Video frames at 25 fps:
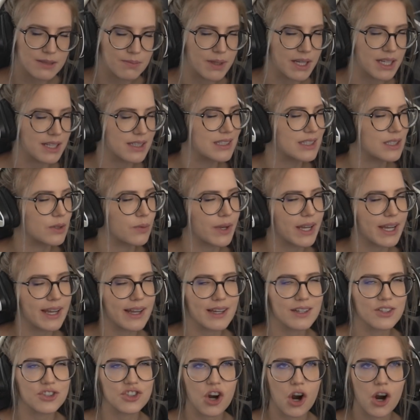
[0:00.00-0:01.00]
because the
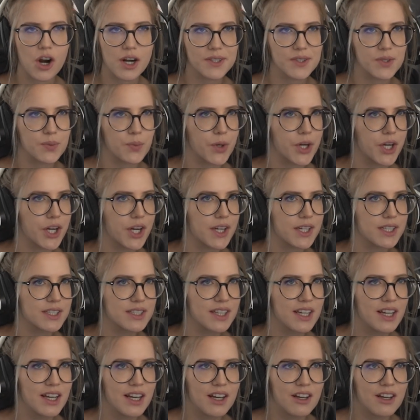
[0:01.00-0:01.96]
way shards worked